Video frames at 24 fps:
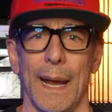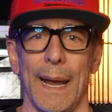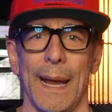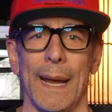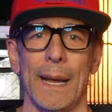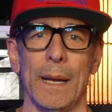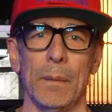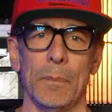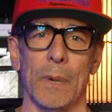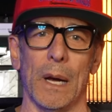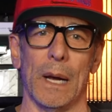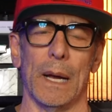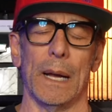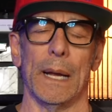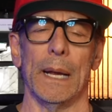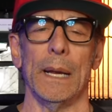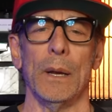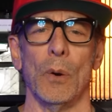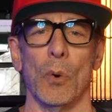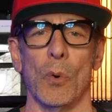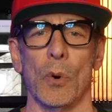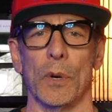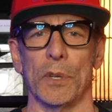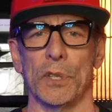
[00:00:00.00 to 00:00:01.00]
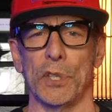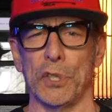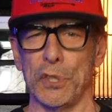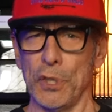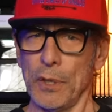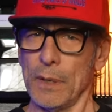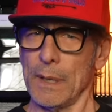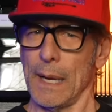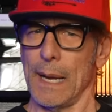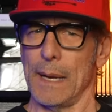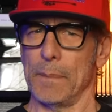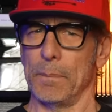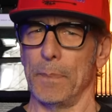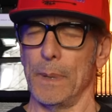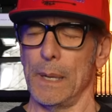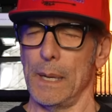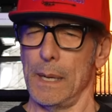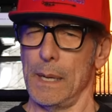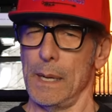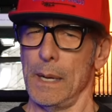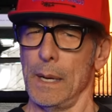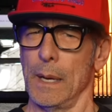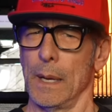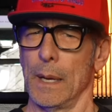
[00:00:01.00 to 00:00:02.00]
Am I, or should I
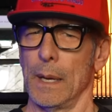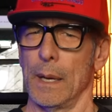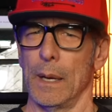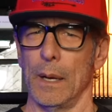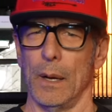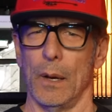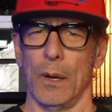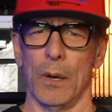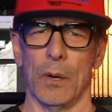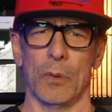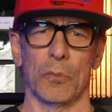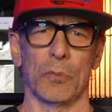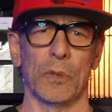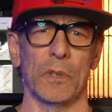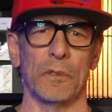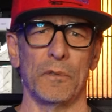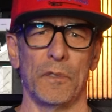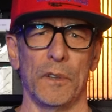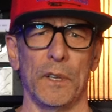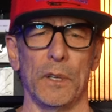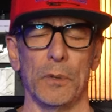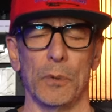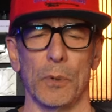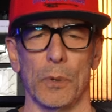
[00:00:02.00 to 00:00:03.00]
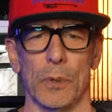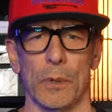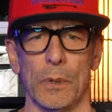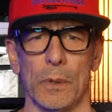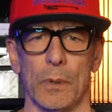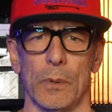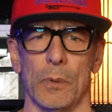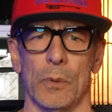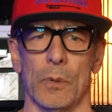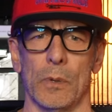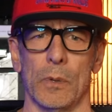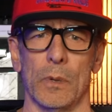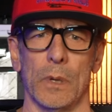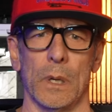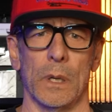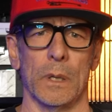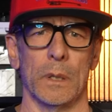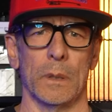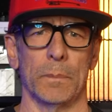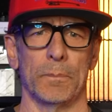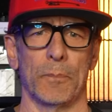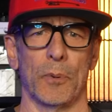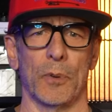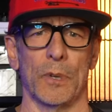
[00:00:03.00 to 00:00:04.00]
be, a reviewer or
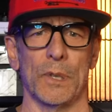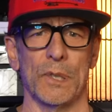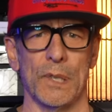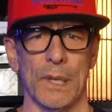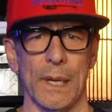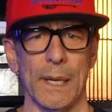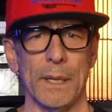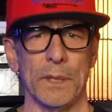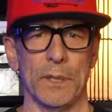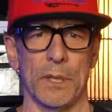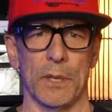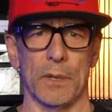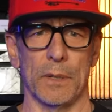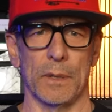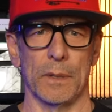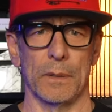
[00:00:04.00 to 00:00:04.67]
a presenter?